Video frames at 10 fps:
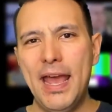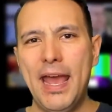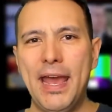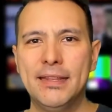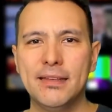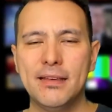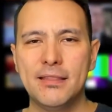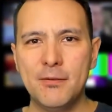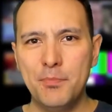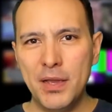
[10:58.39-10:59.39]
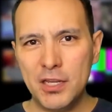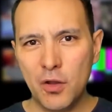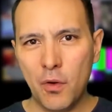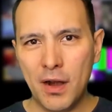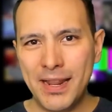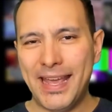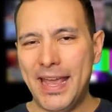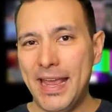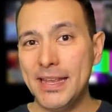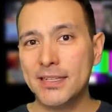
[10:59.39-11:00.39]
and the picture quality
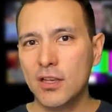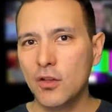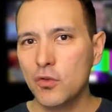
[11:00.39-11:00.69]
is